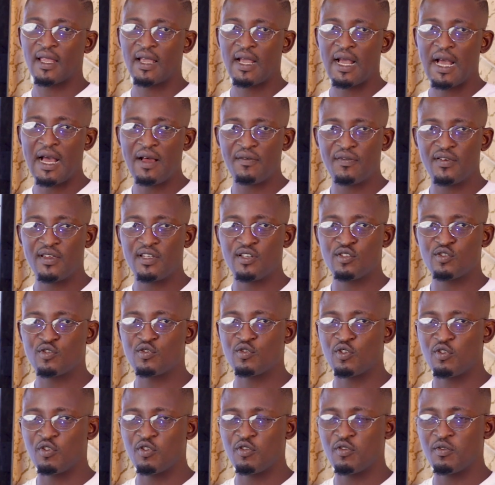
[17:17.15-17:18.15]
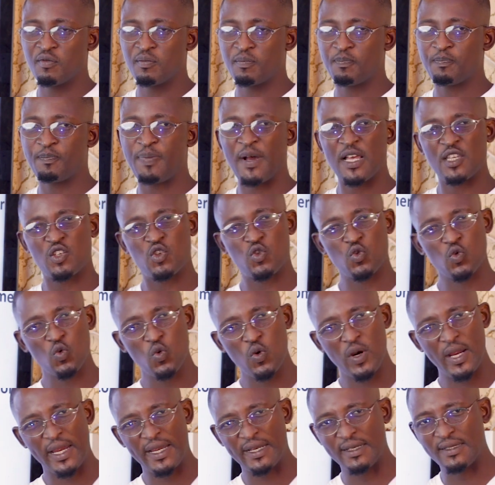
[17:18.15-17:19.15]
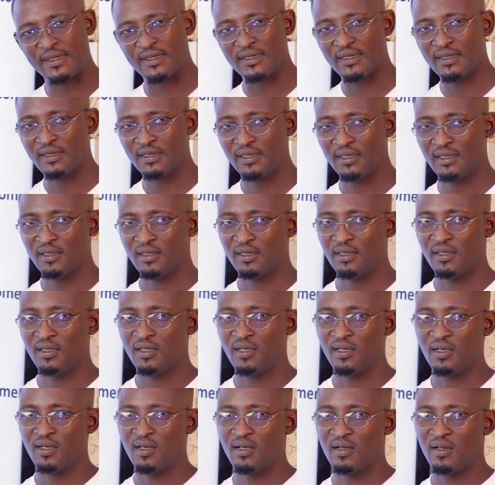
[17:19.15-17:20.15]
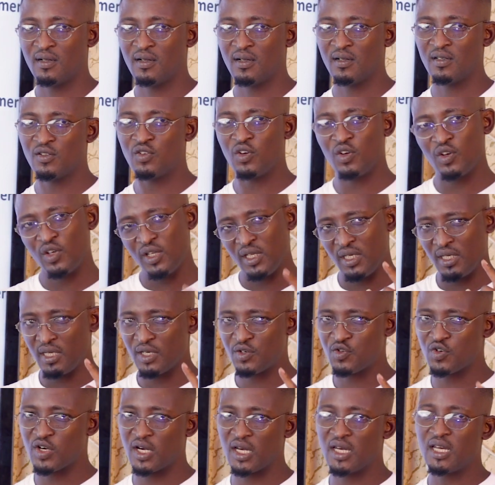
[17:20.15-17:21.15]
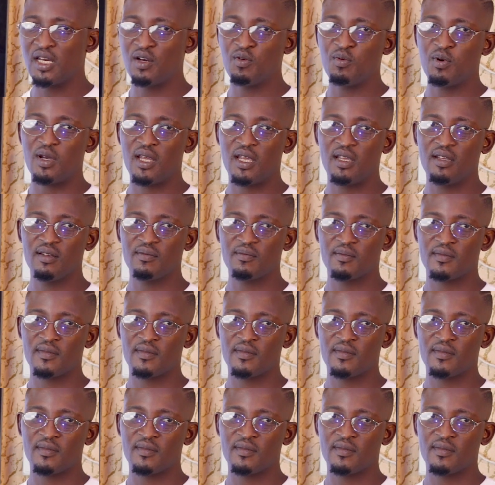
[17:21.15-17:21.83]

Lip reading: having to persuade, though in a tricky way,